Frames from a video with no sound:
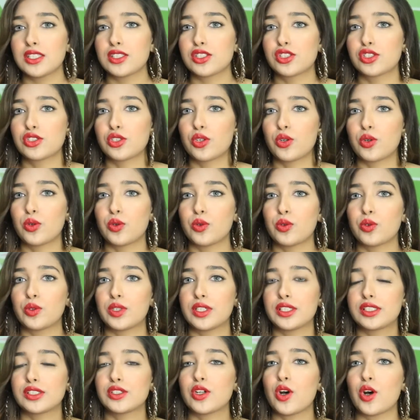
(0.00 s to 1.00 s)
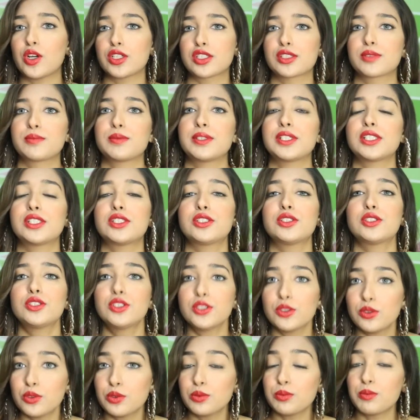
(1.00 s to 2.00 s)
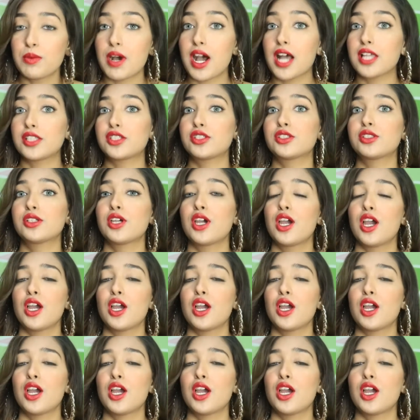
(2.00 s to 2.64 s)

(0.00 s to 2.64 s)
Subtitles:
so it costs me too much